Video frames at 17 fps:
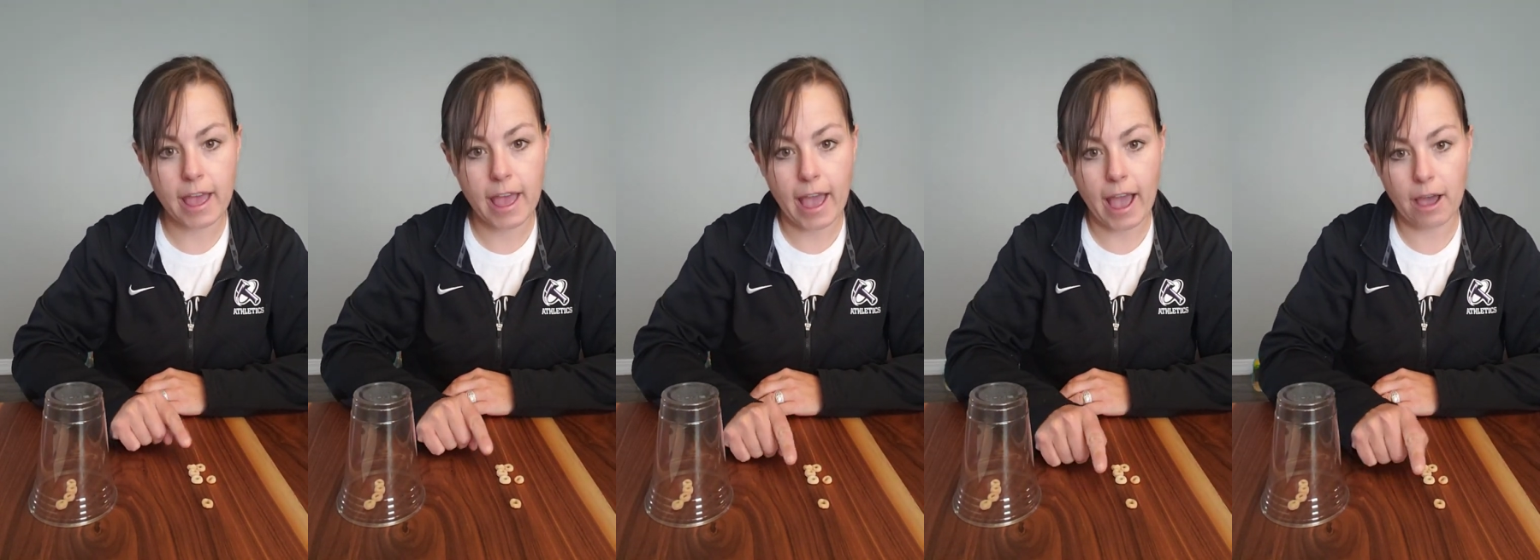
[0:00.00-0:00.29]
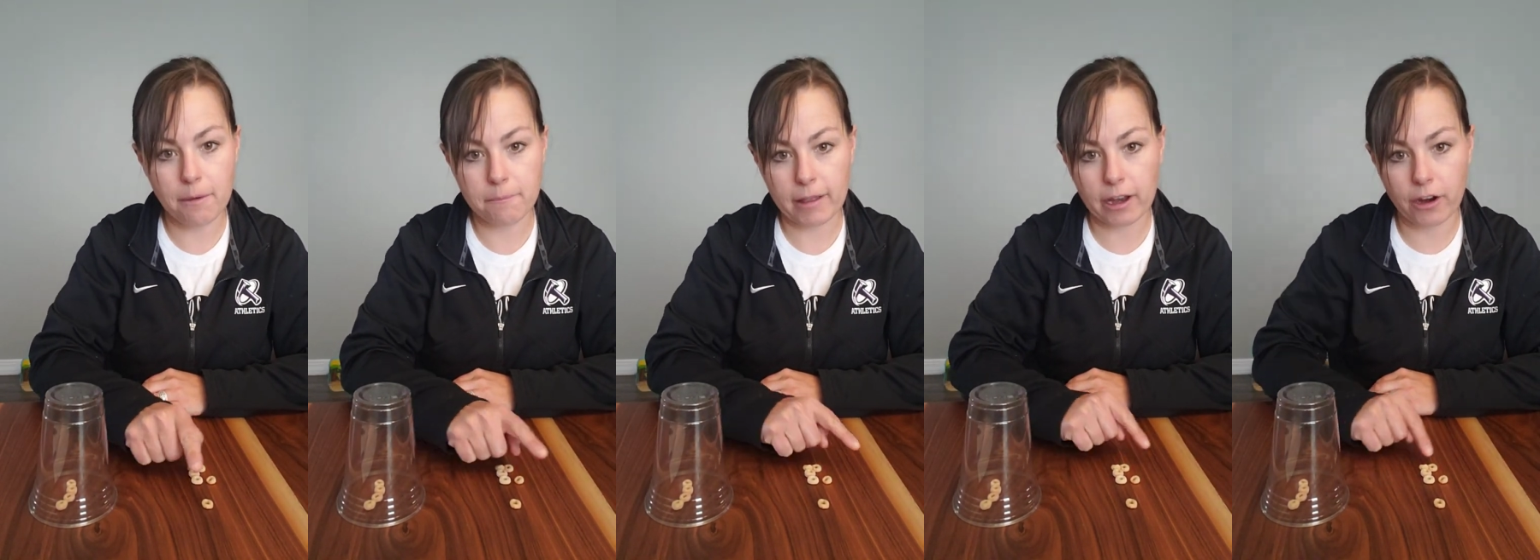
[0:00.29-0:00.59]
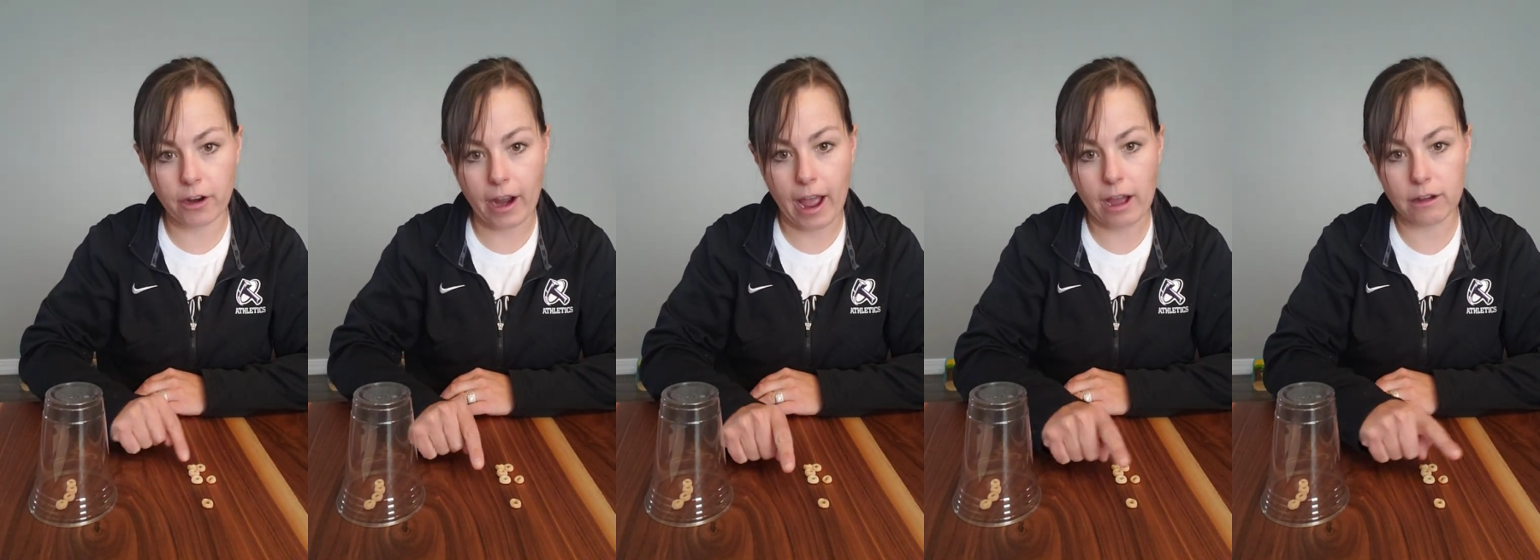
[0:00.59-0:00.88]
how many
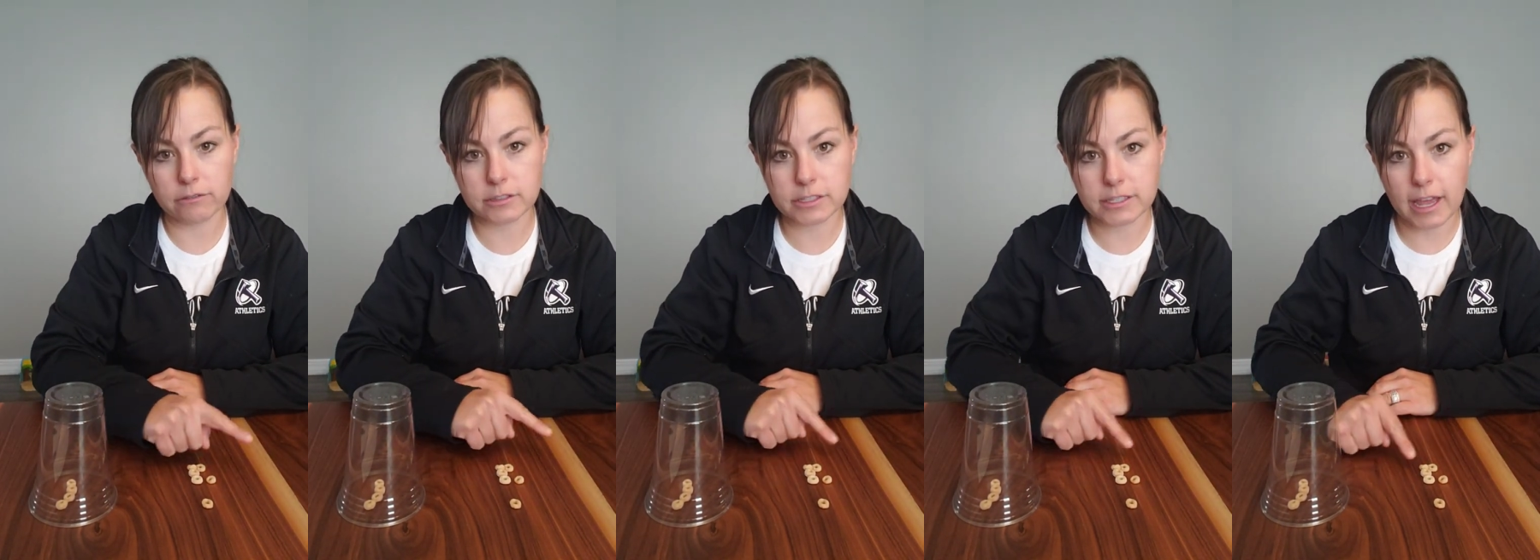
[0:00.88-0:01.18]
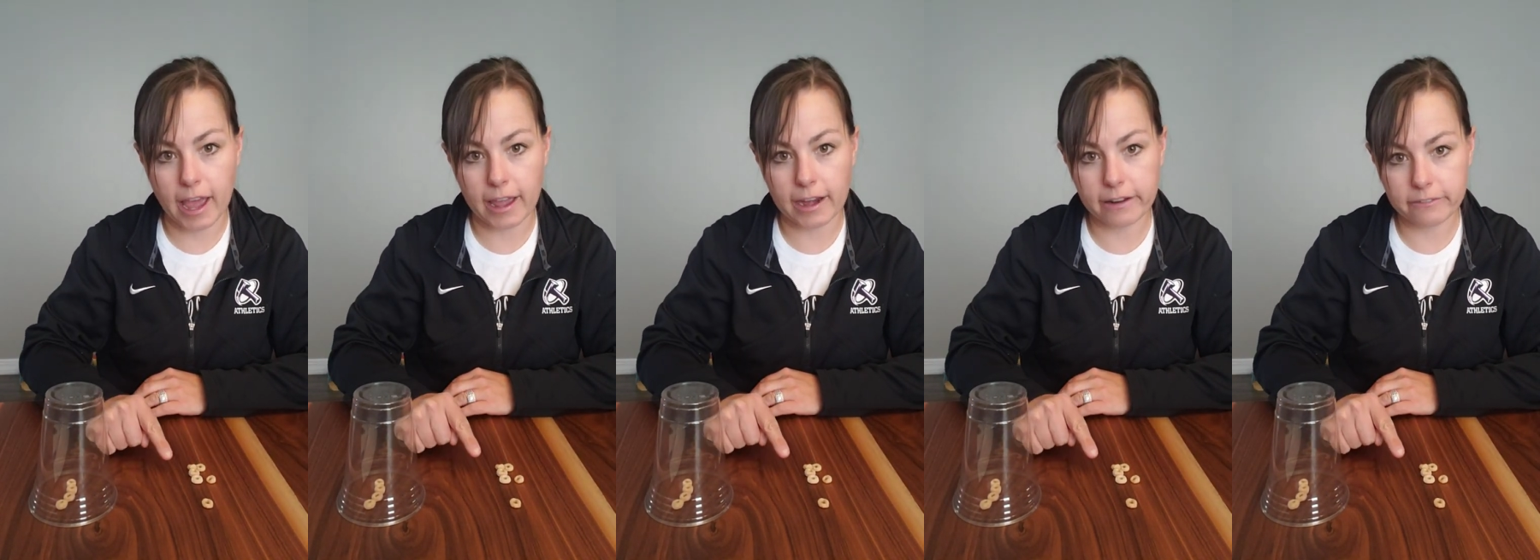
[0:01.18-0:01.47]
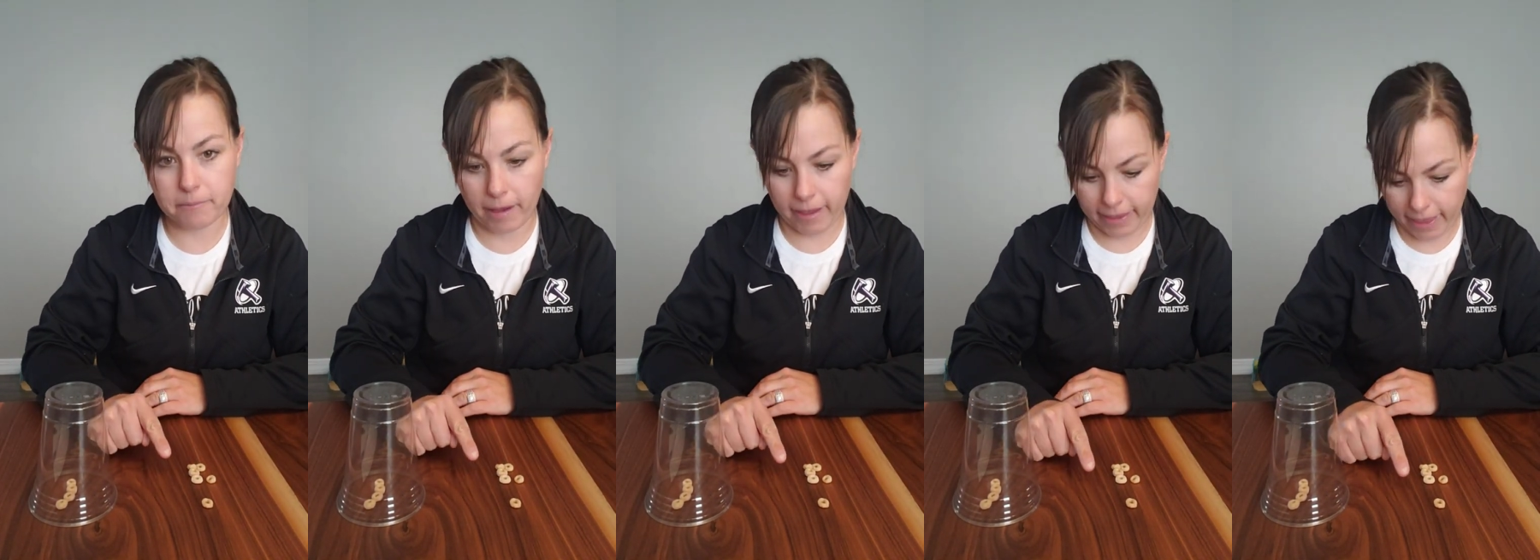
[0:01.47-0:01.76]
are outside of
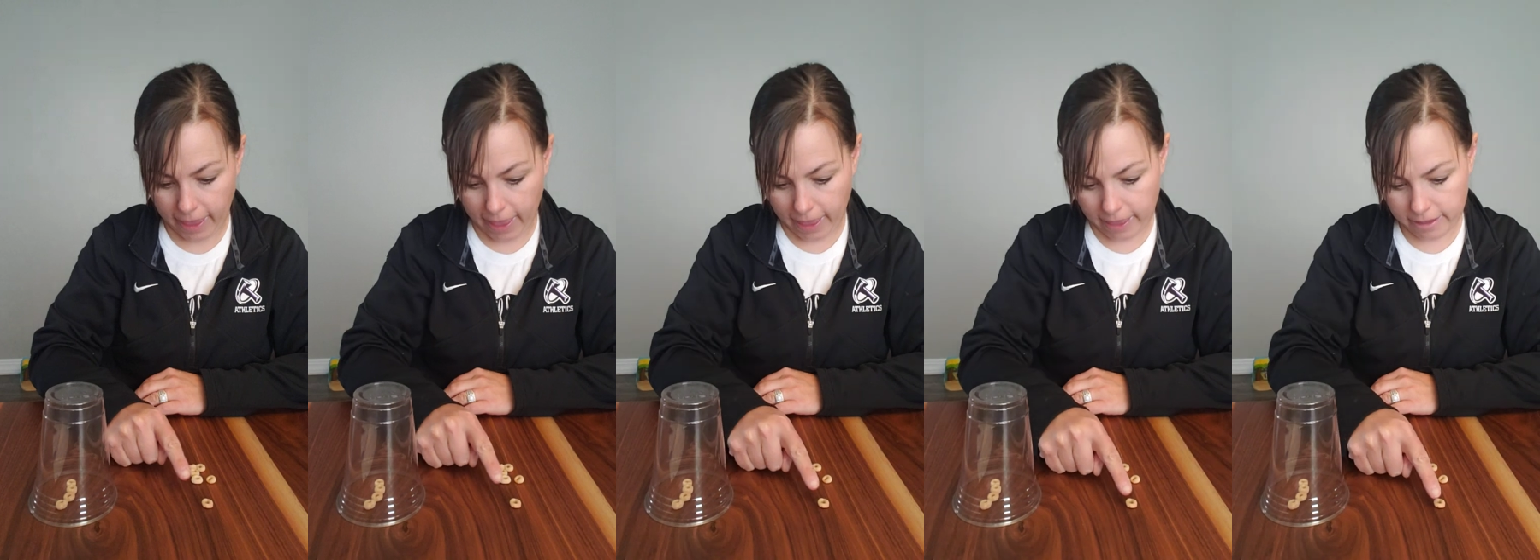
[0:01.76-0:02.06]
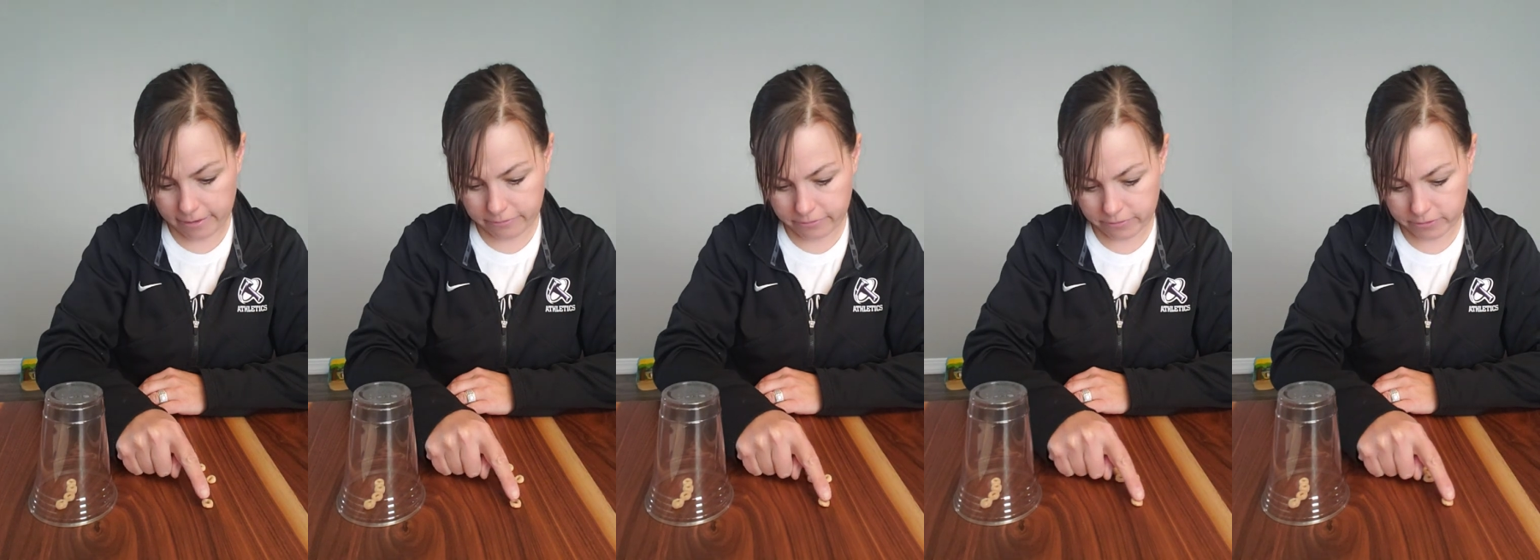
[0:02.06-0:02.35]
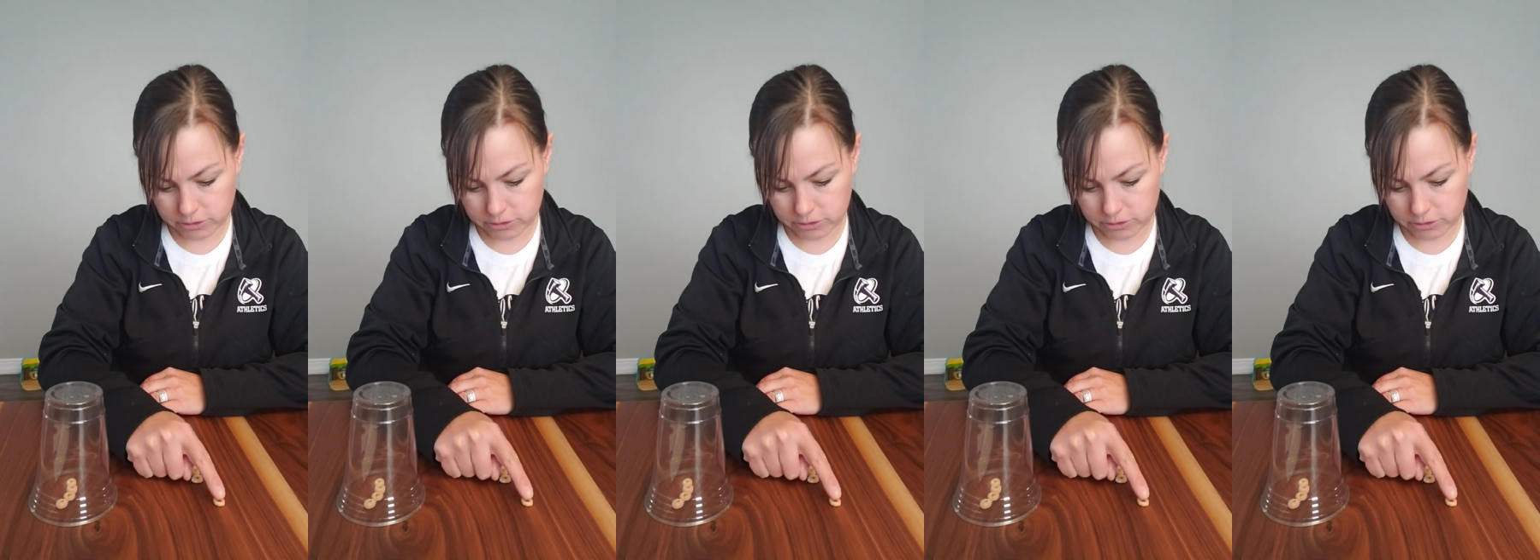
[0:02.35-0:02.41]
my cave.